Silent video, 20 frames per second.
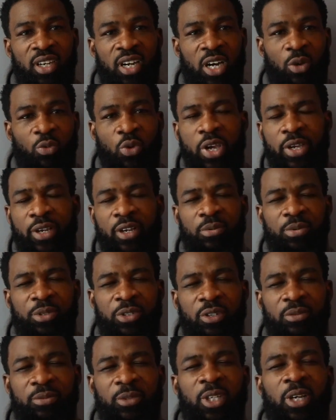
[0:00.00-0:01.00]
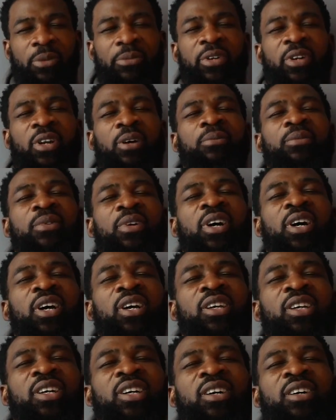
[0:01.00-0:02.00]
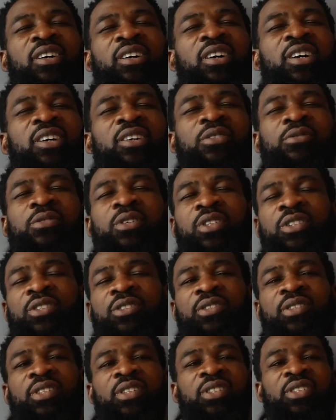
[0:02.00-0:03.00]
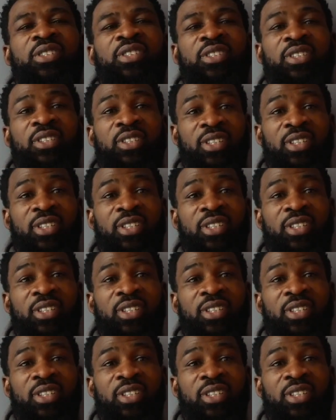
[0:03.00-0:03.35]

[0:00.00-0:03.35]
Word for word: I wake up sometime and I'm like, I don't want to do this.